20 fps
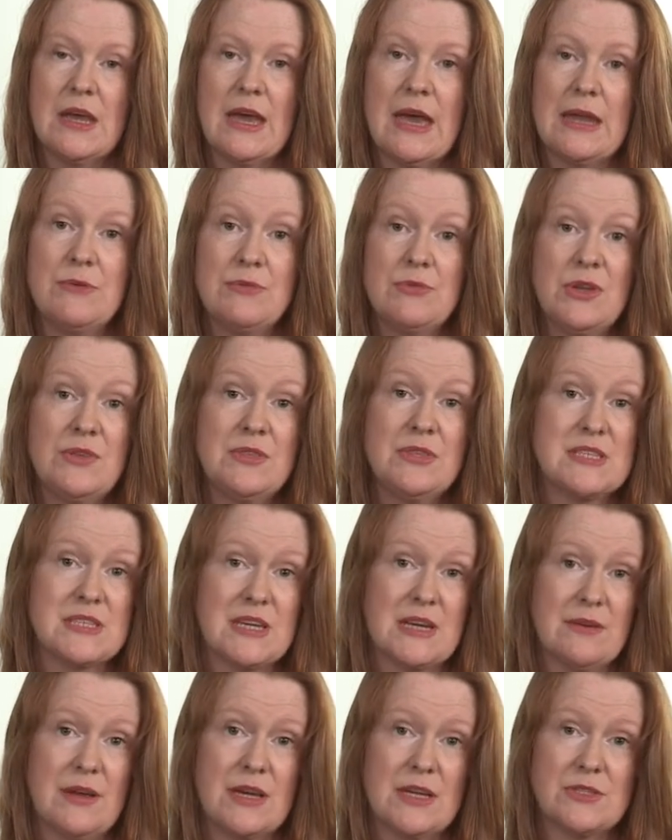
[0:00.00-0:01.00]
And Ruth is
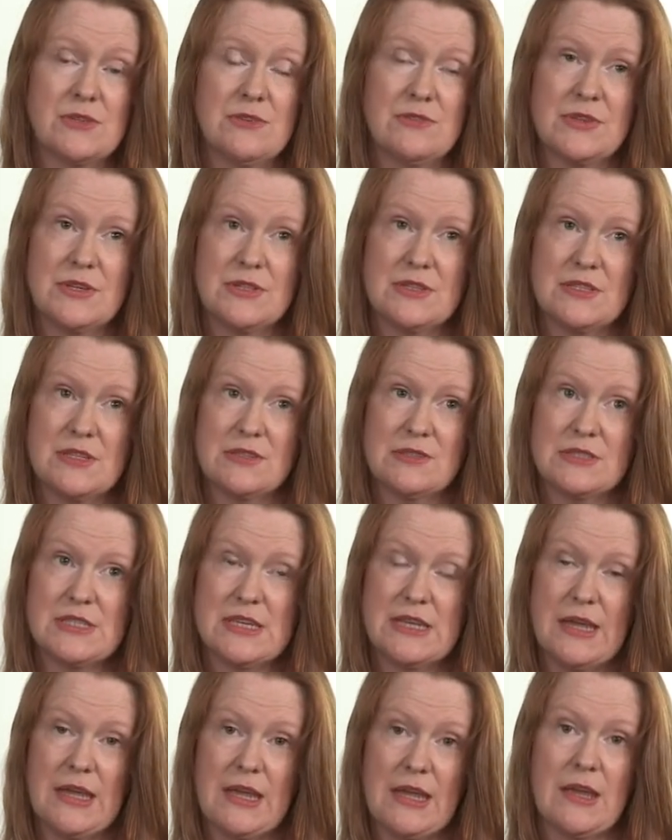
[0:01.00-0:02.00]
director of
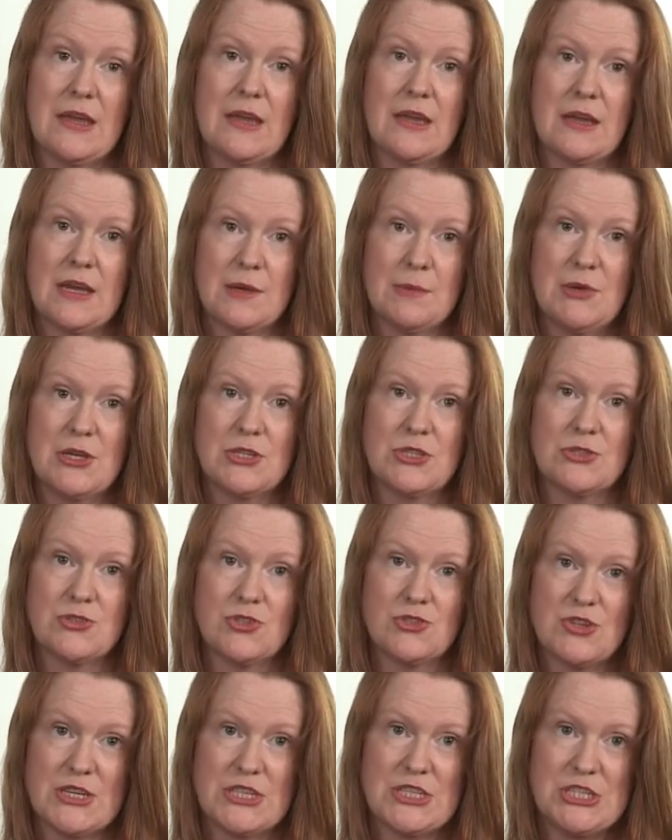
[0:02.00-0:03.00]
consulting and commercial
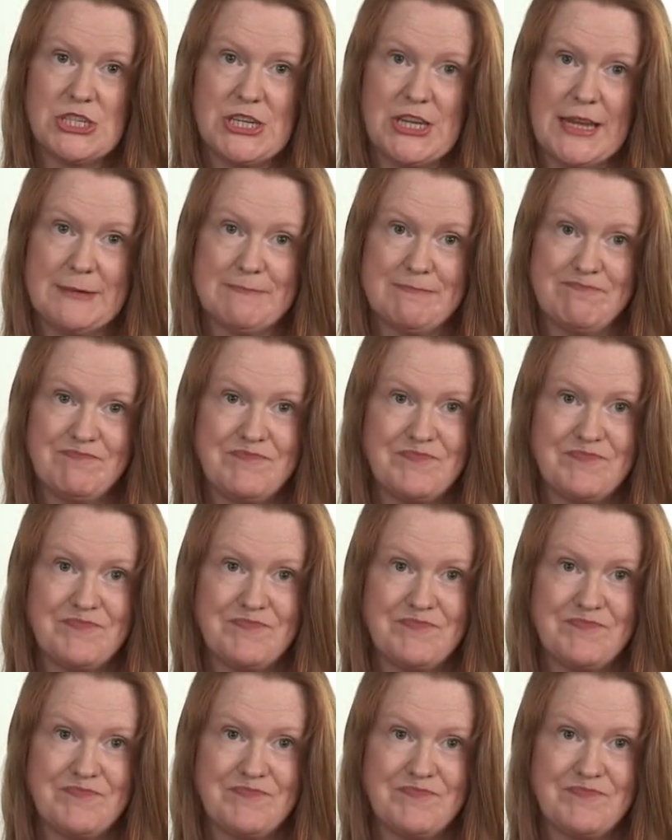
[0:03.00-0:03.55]
strategy.